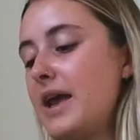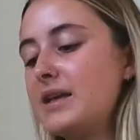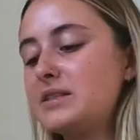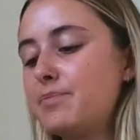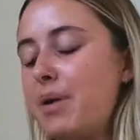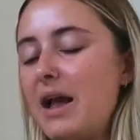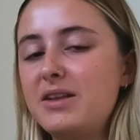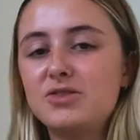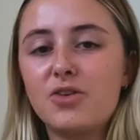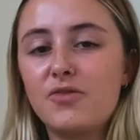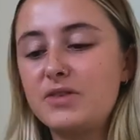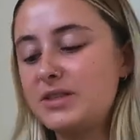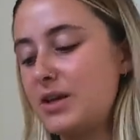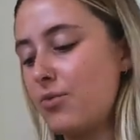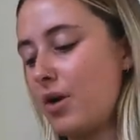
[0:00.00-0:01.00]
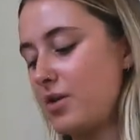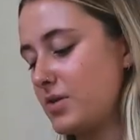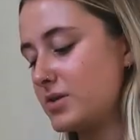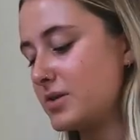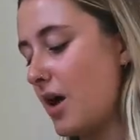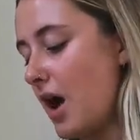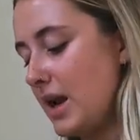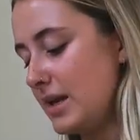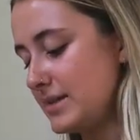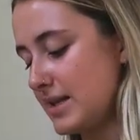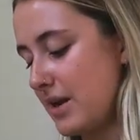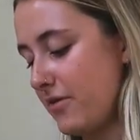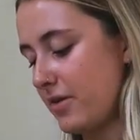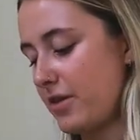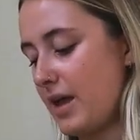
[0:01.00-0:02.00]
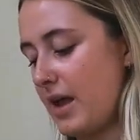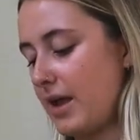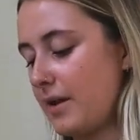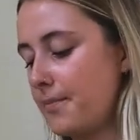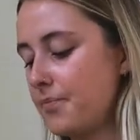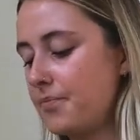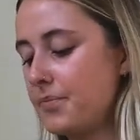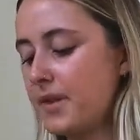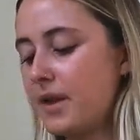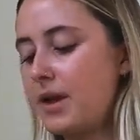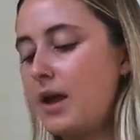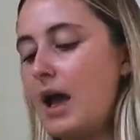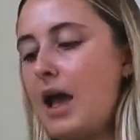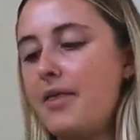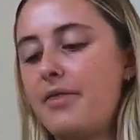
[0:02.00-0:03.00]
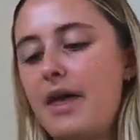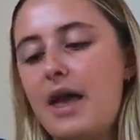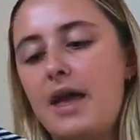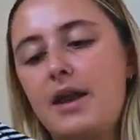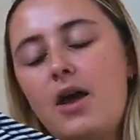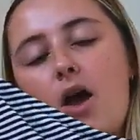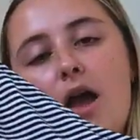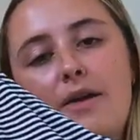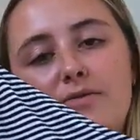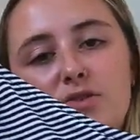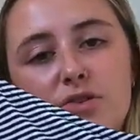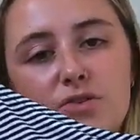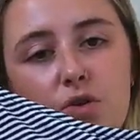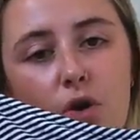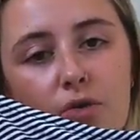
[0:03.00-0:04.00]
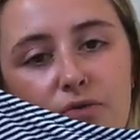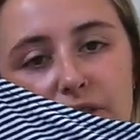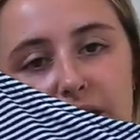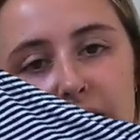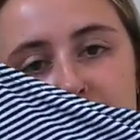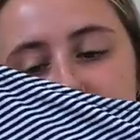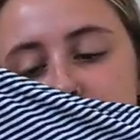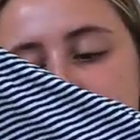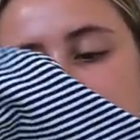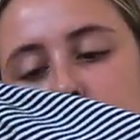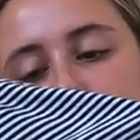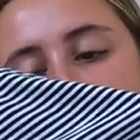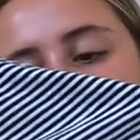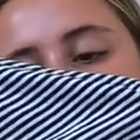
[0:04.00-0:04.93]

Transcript: It depends obviously what your style is and everything. And then I've just got this